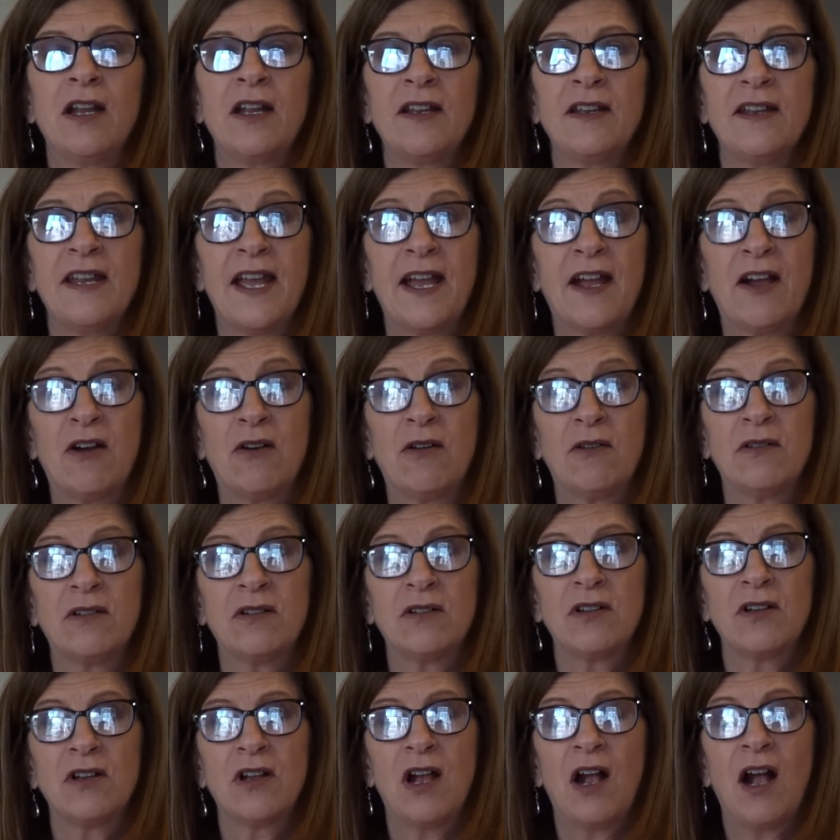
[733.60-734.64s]
Now,
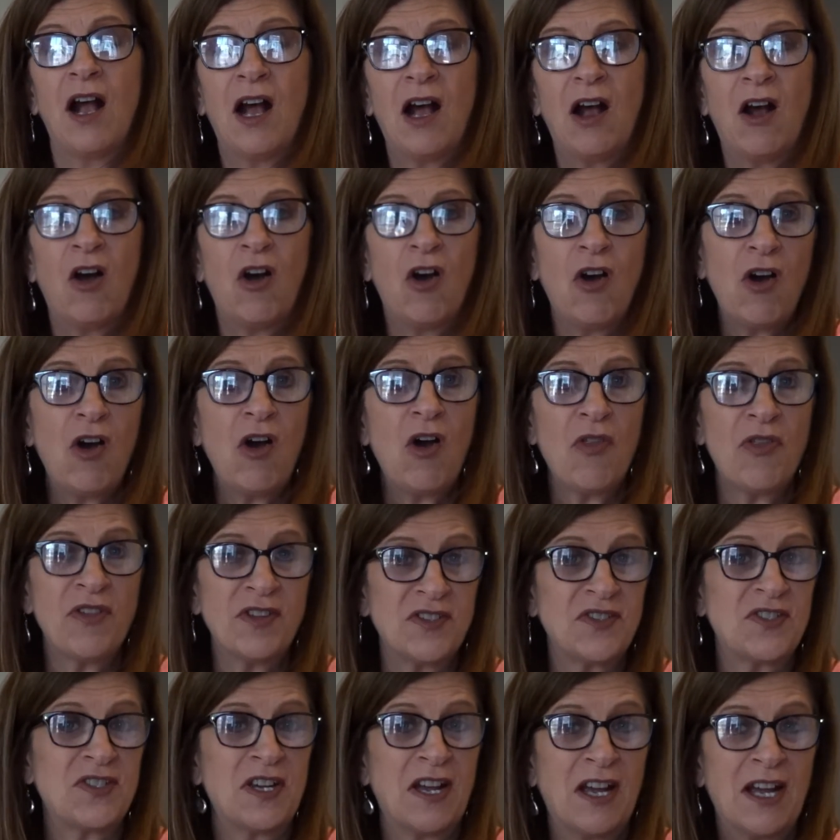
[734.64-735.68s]
all
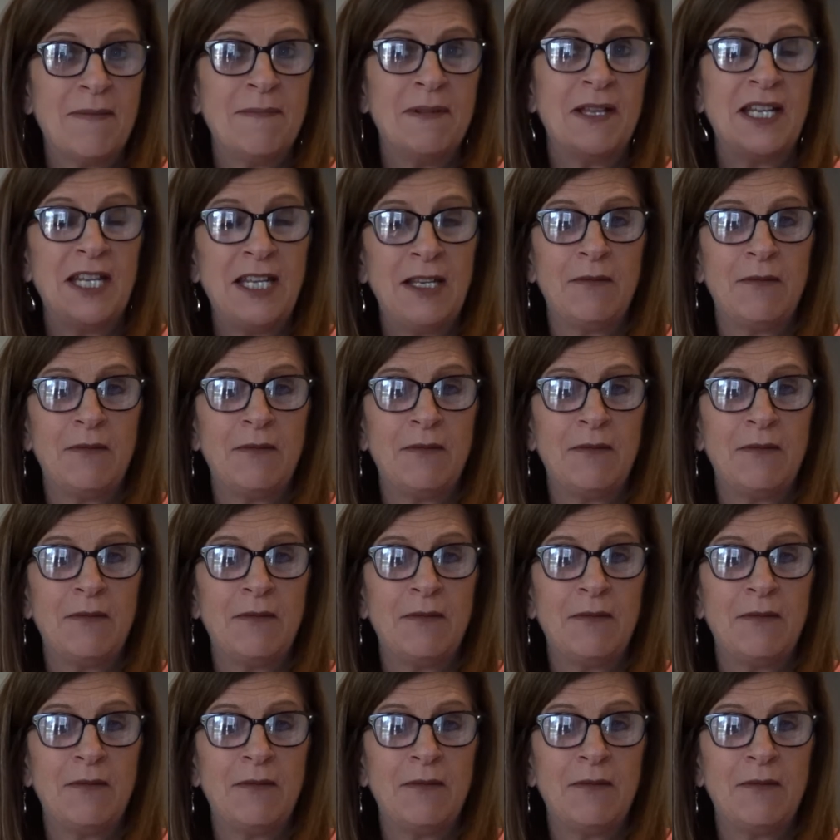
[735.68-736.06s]
this time that